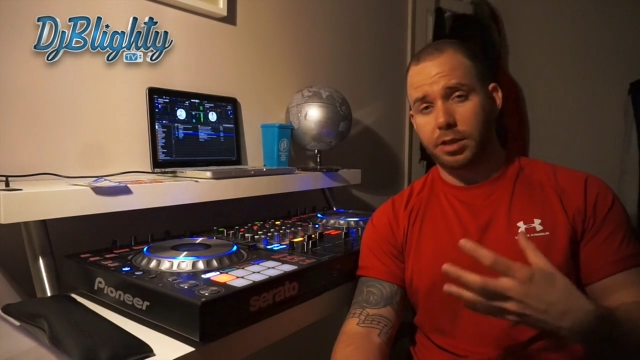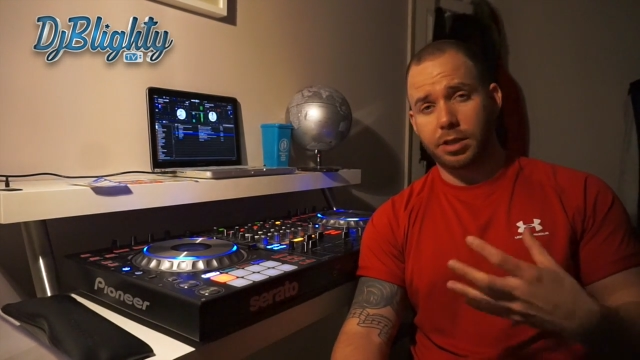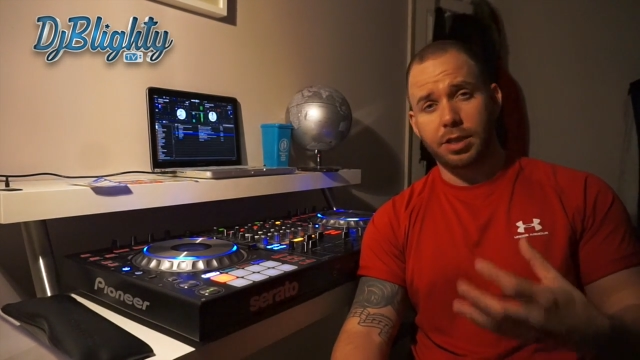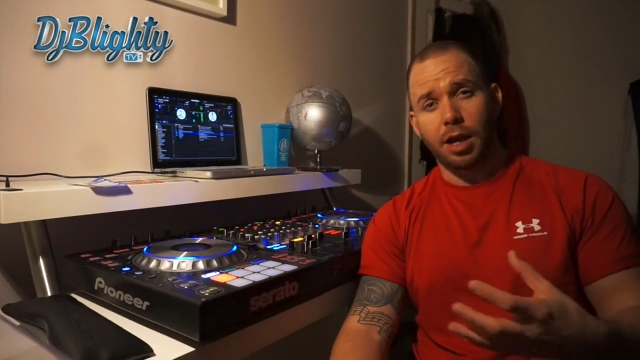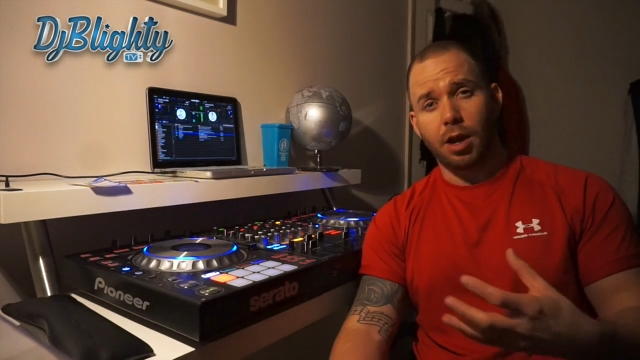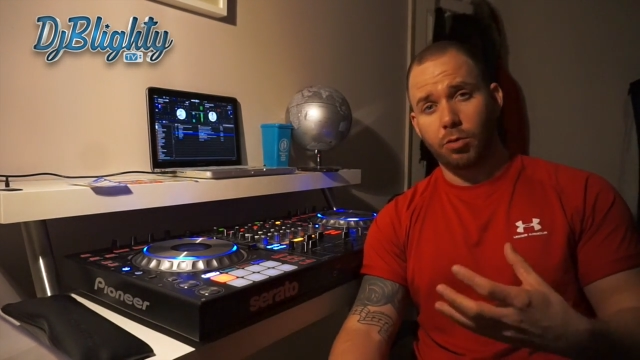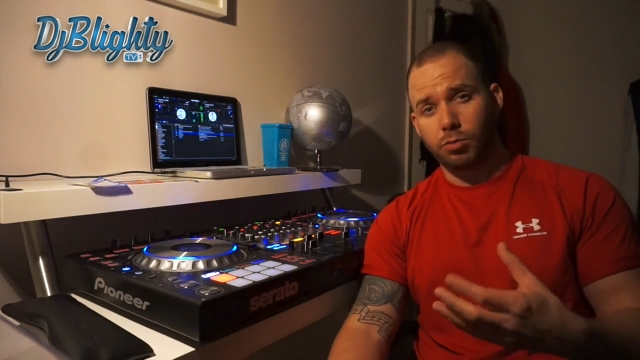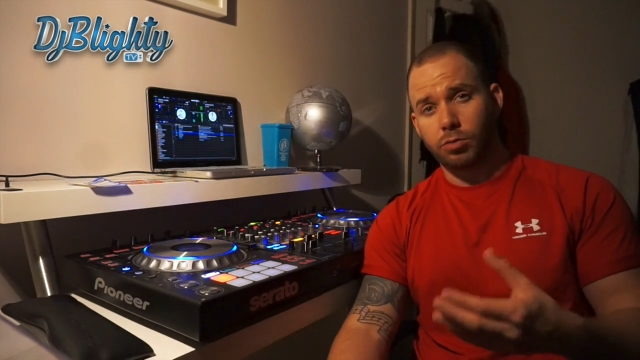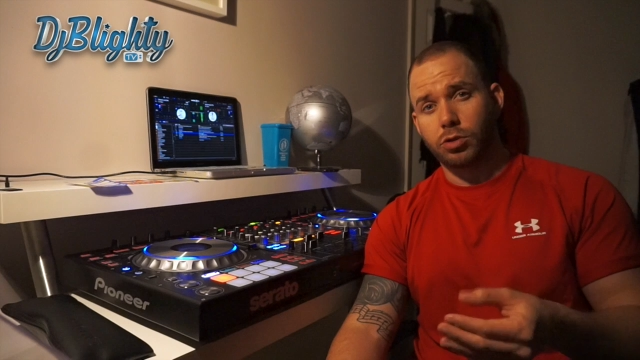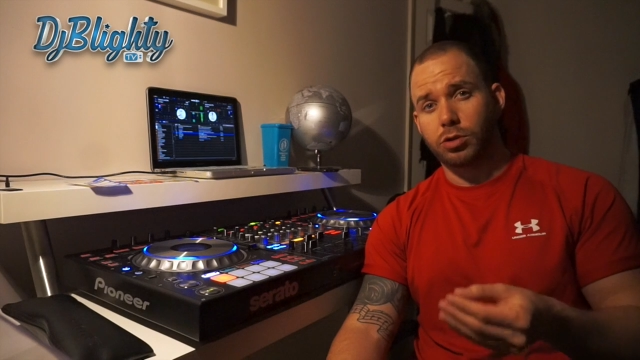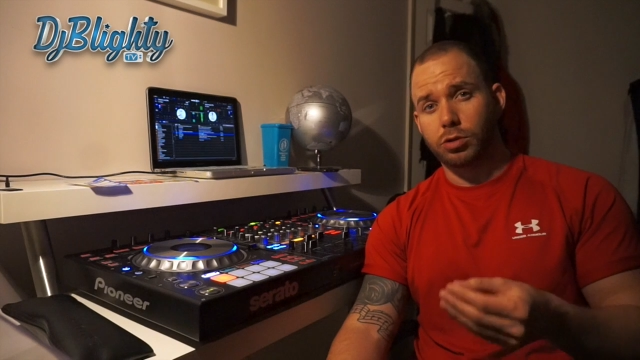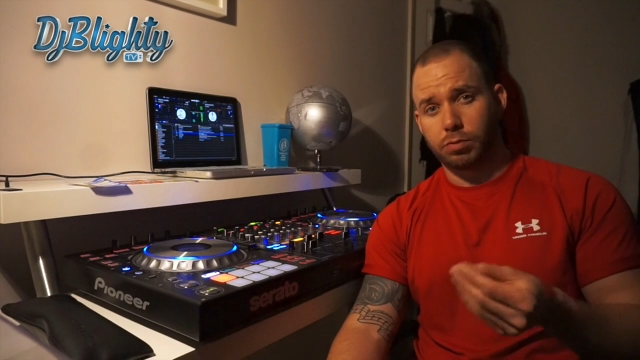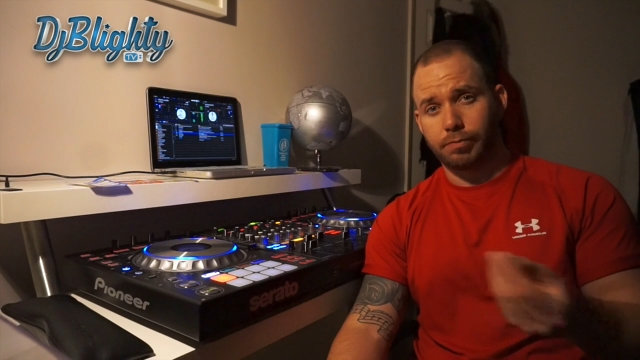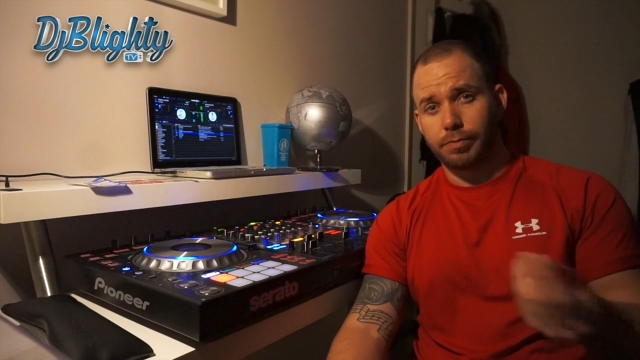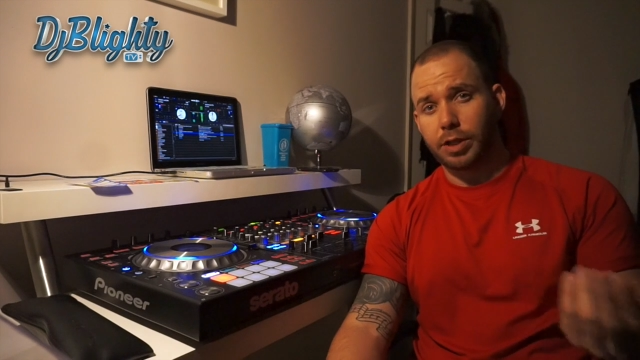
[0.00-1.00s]

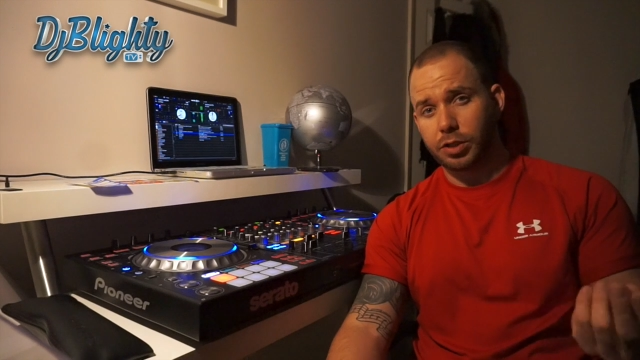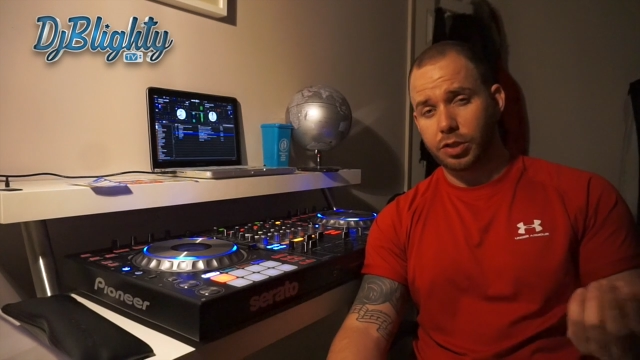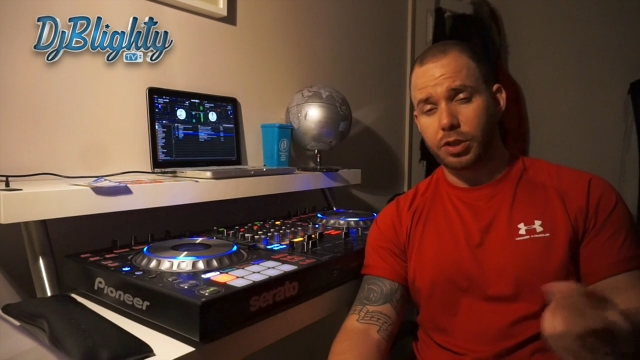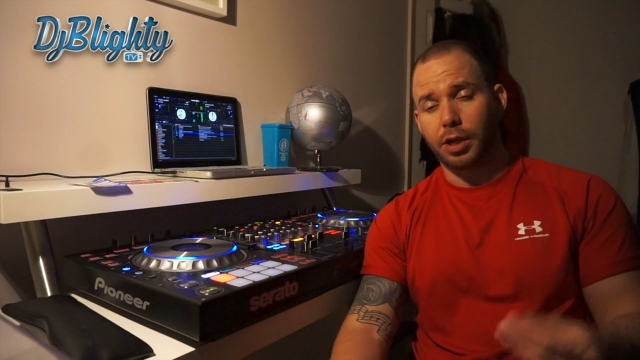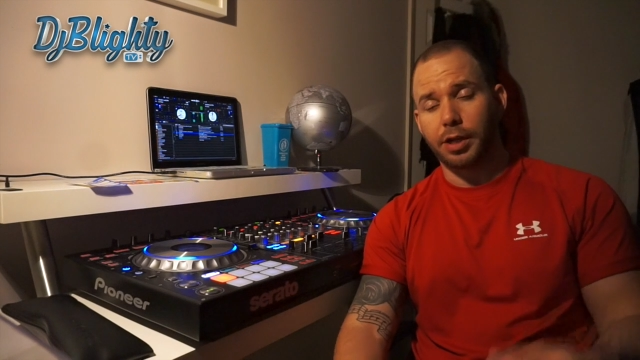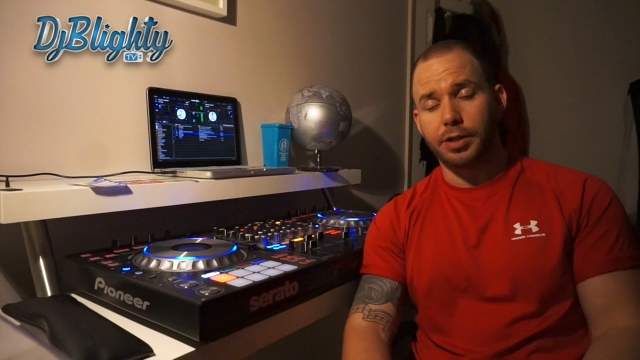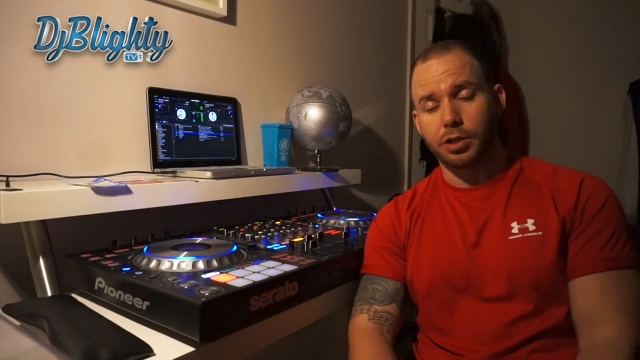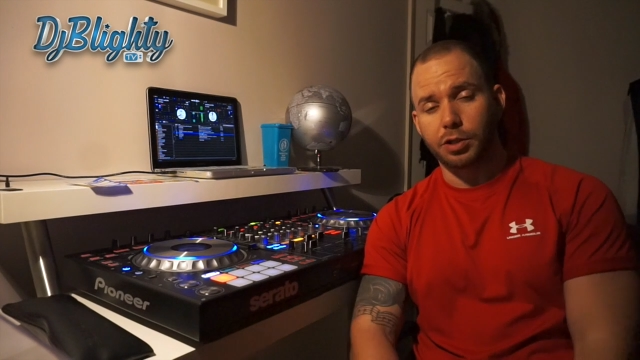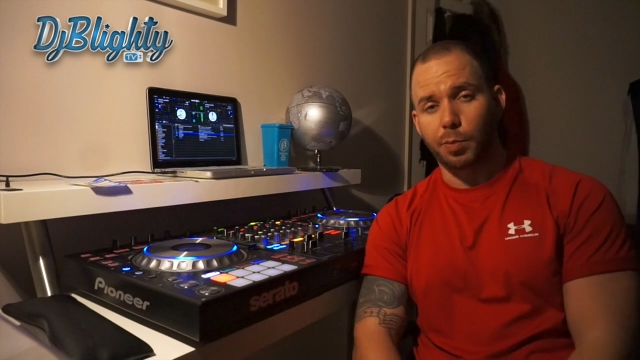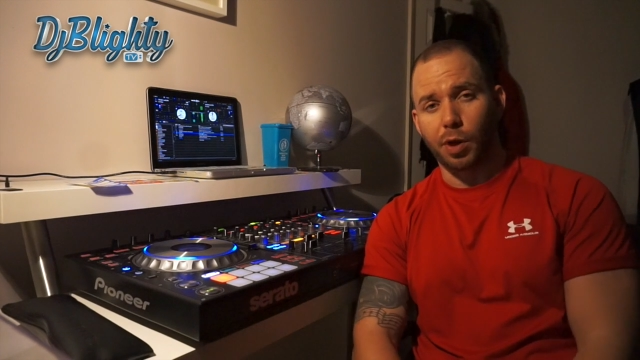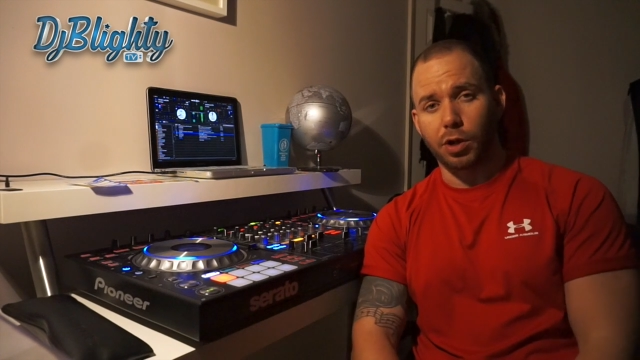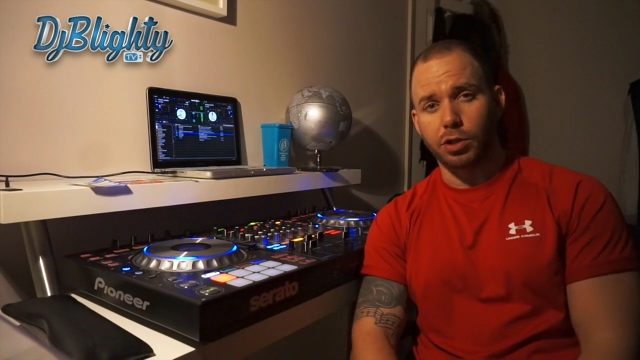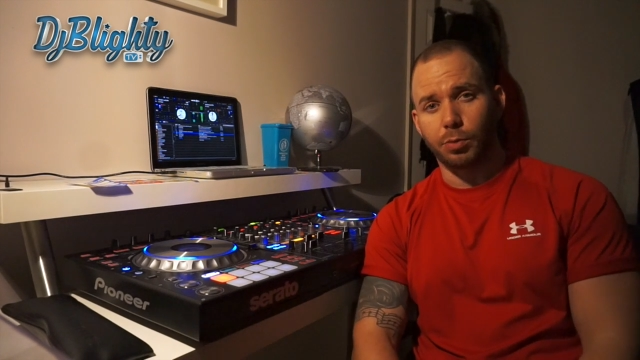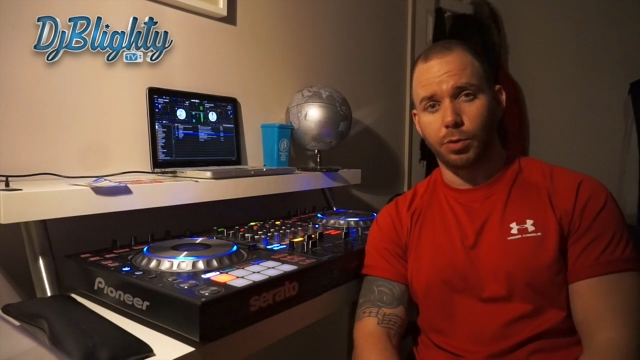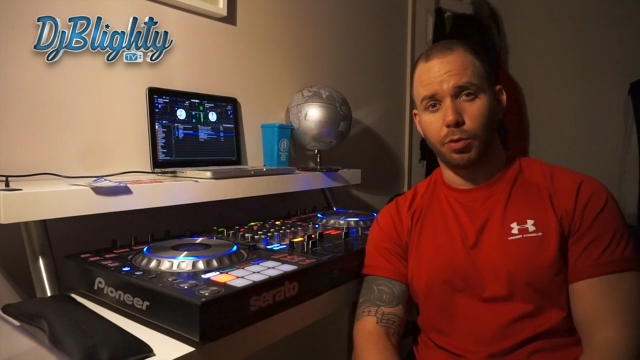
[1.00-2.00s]
sounds as tight as
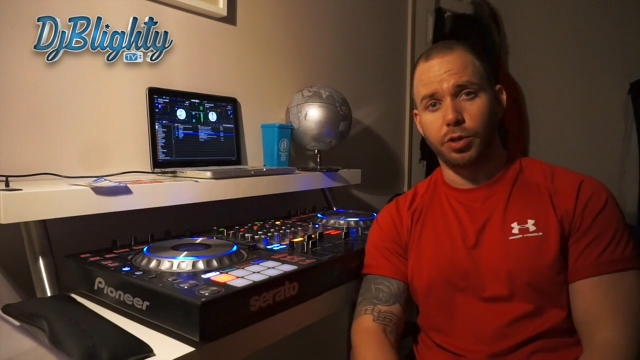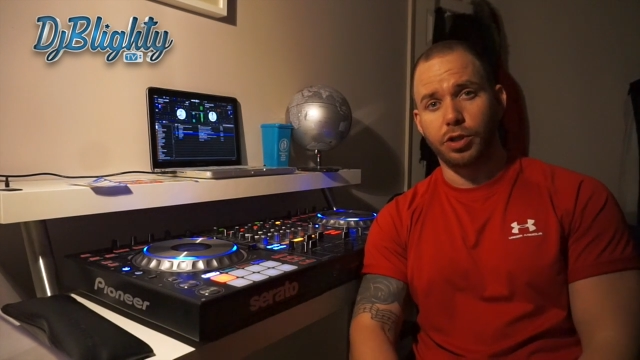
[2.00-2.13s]
possible,